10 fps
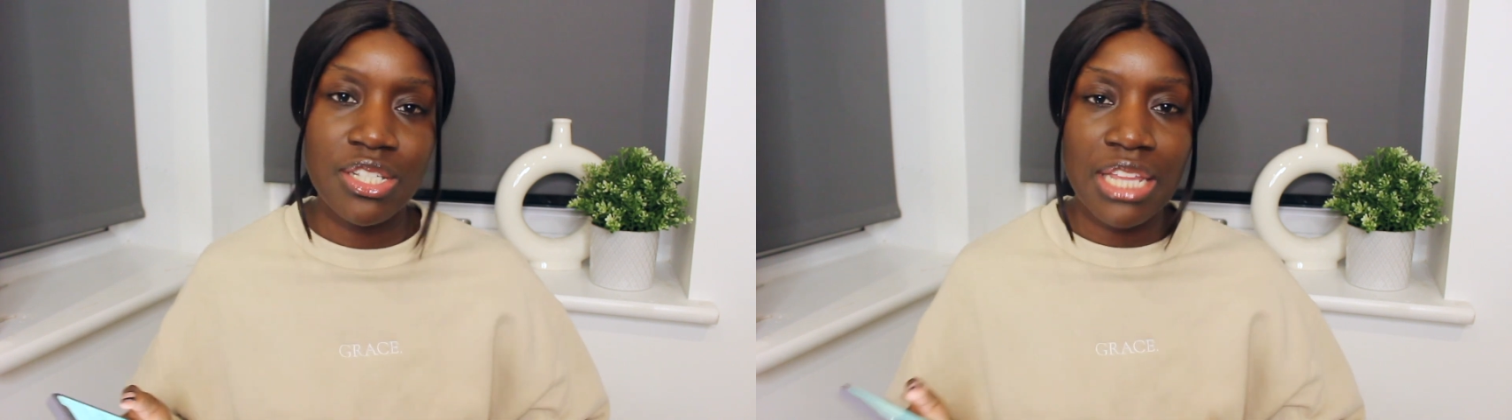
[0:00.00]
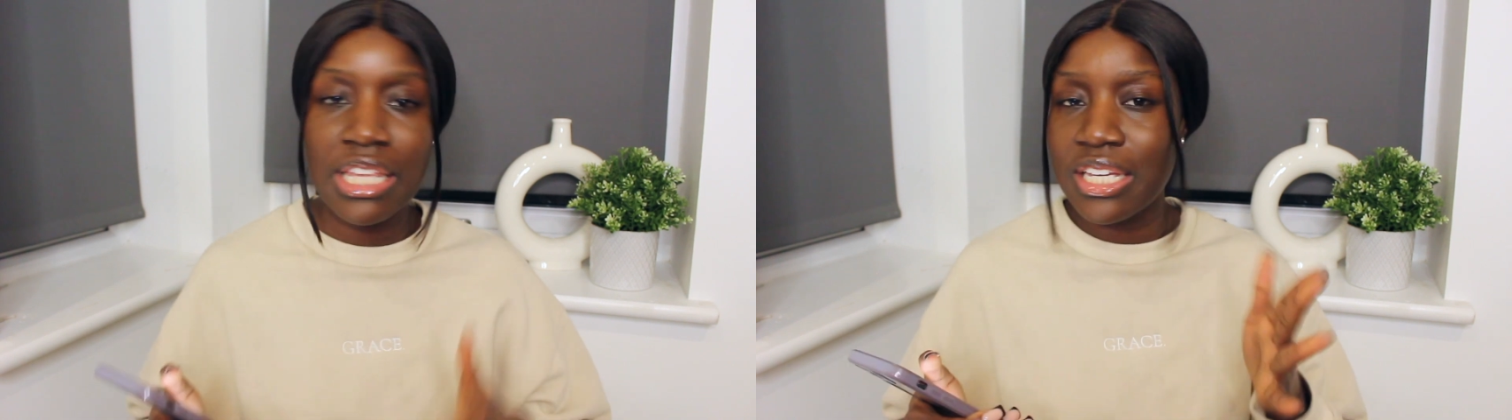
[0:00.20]

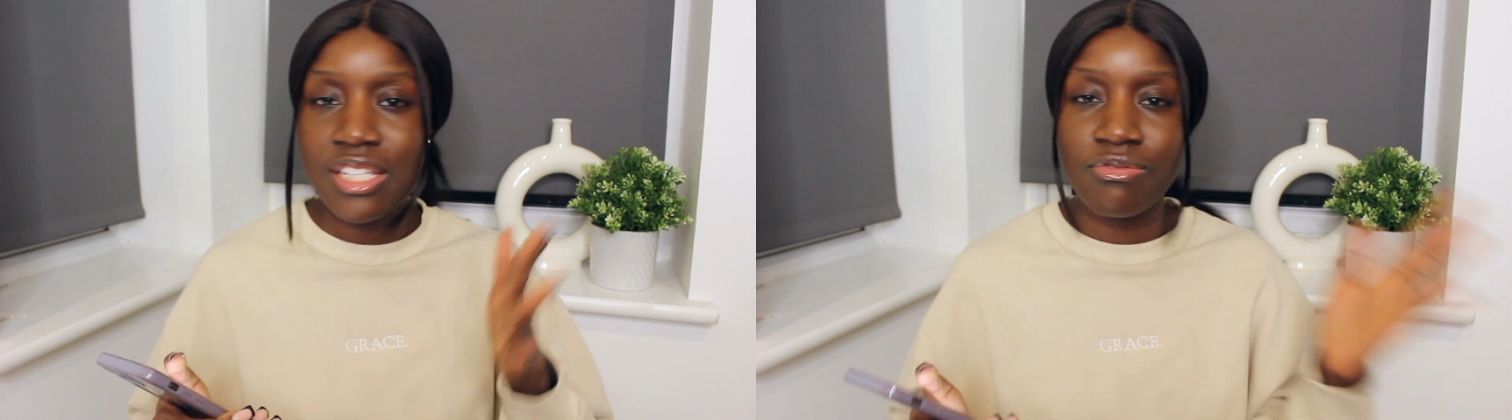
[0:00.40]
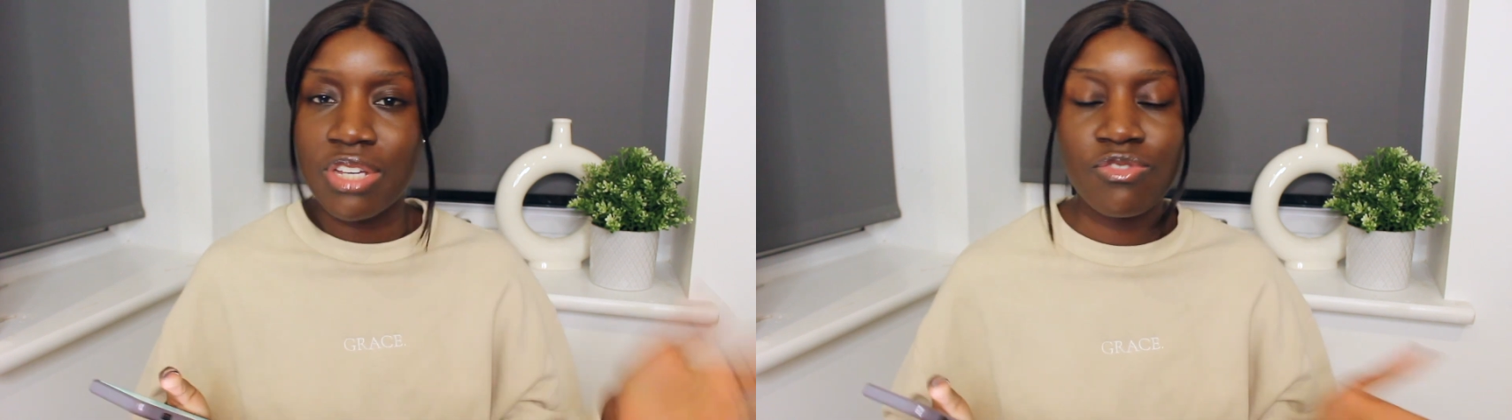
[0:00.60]
I think
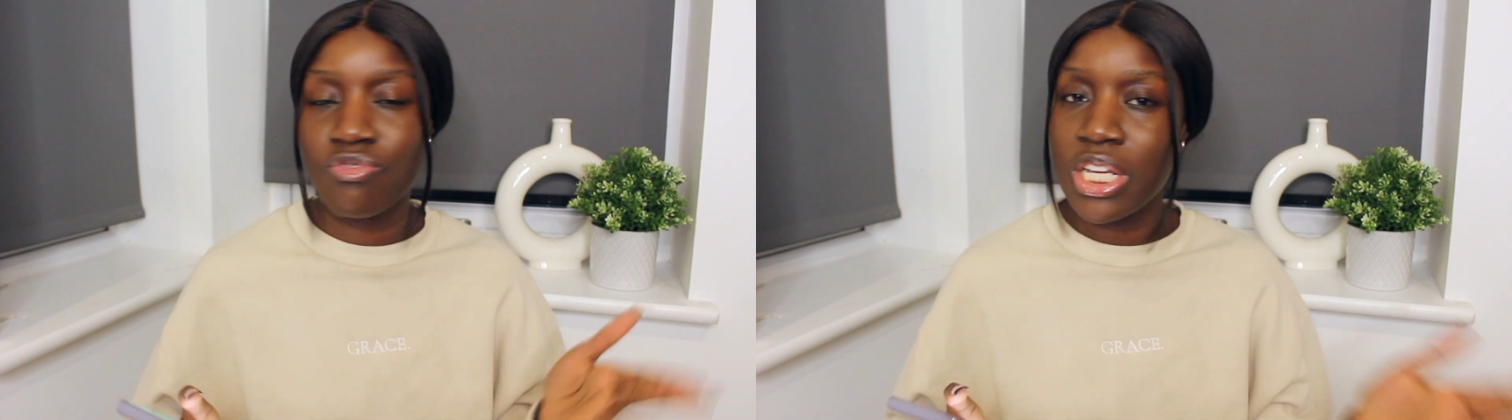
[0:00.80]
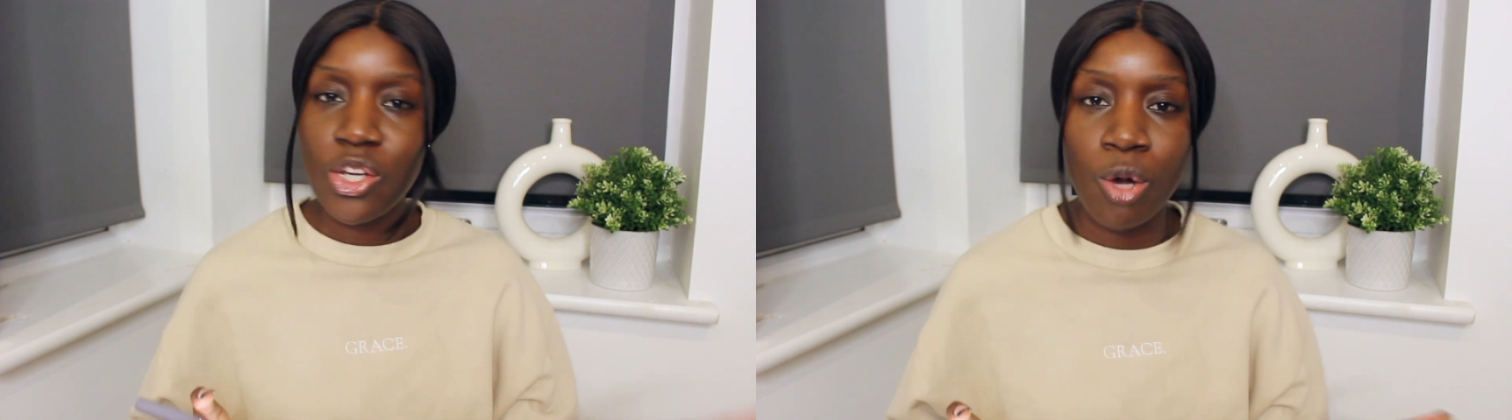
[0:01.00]
is
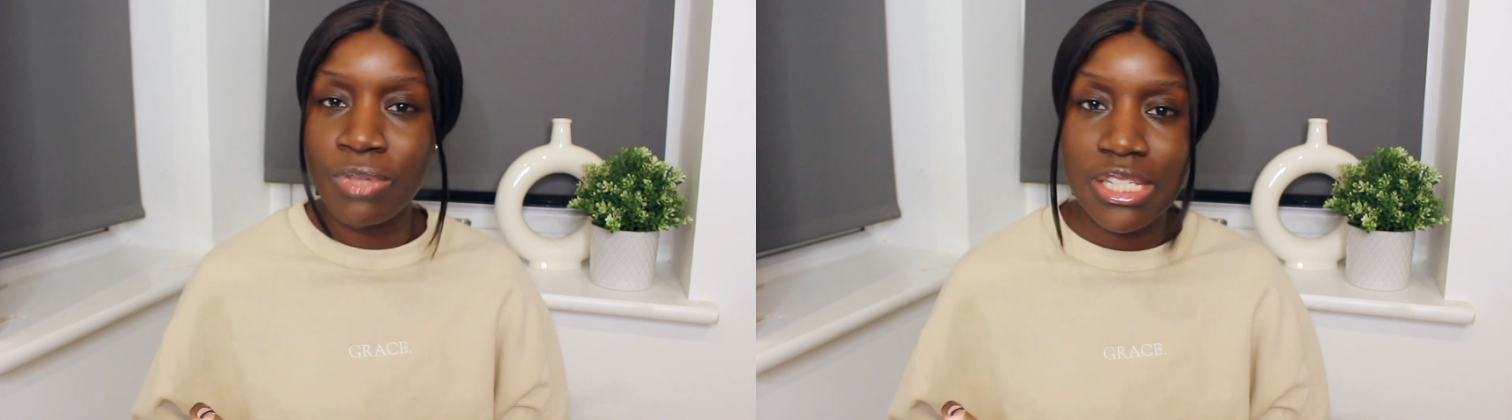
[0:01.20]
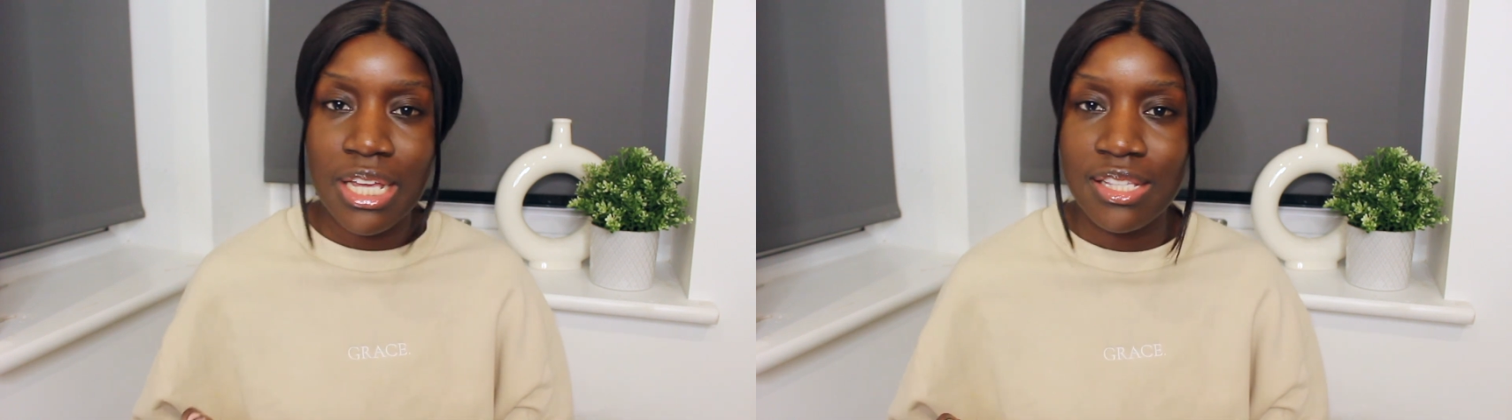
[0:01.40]
really
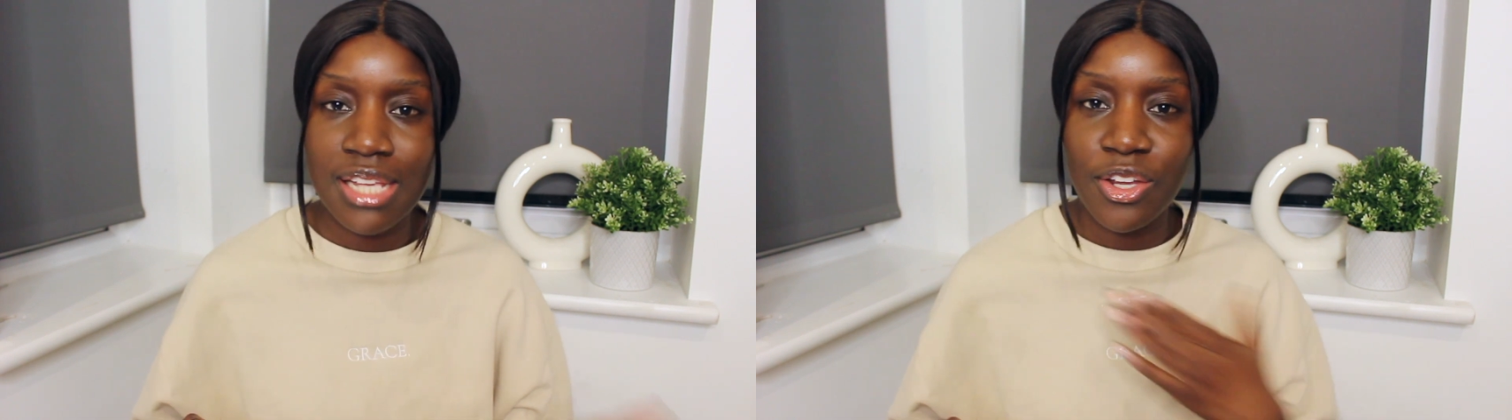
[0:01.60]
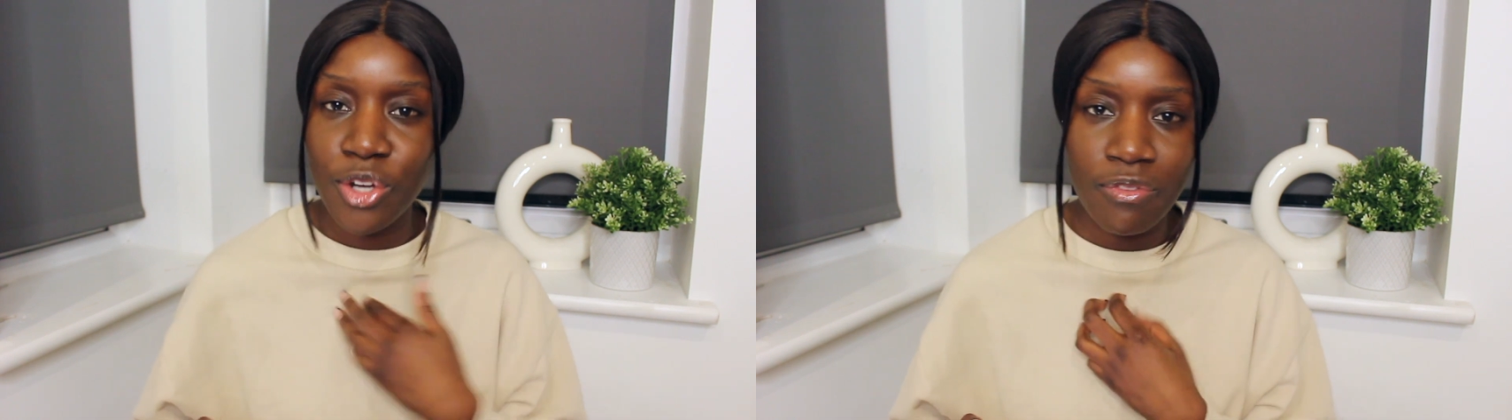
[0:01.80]
common sense. I
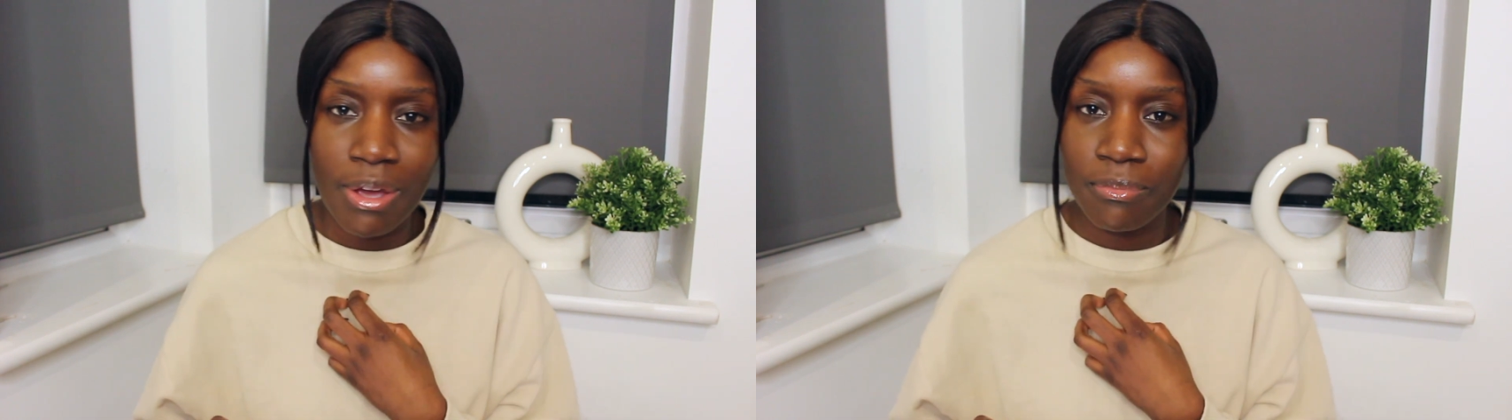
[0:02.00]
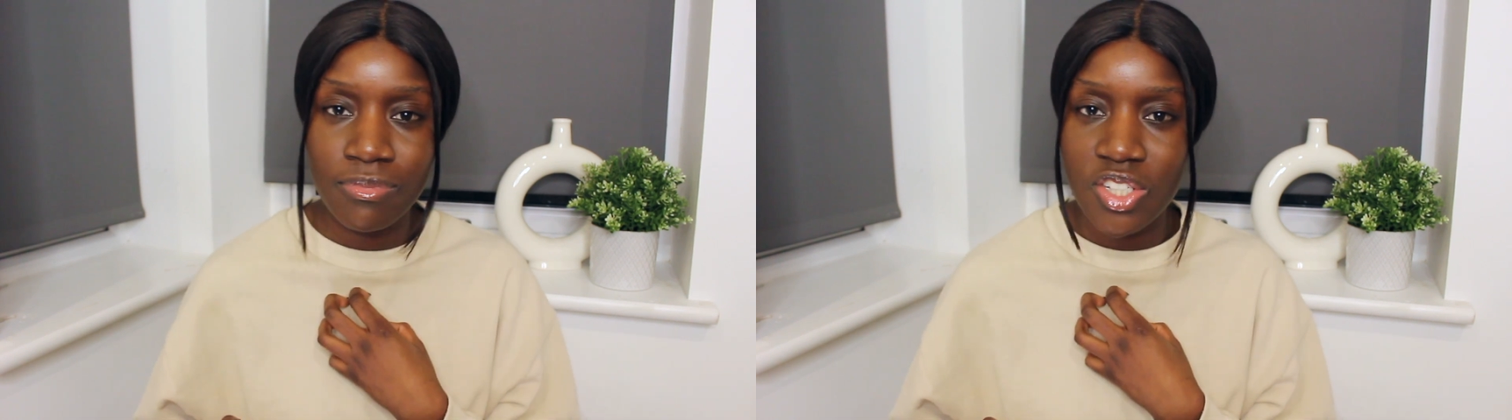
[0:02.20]
don't know if
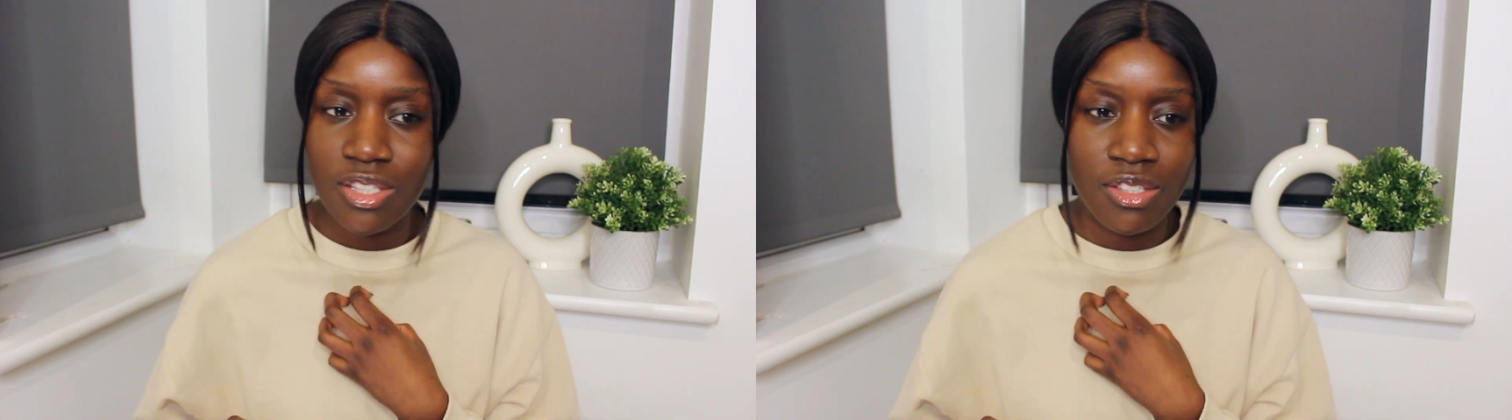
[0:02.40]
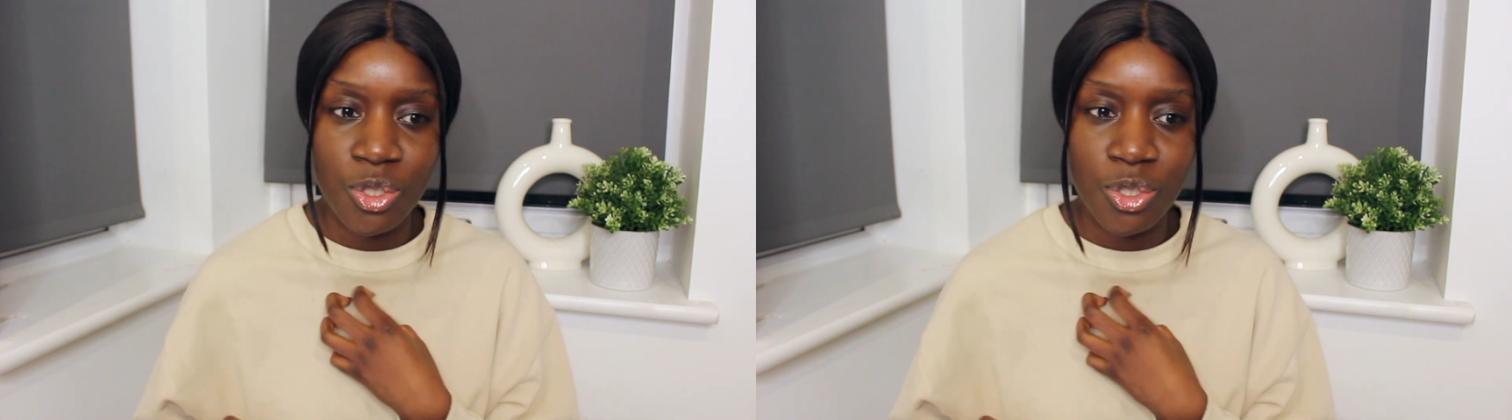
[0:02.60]
I'm just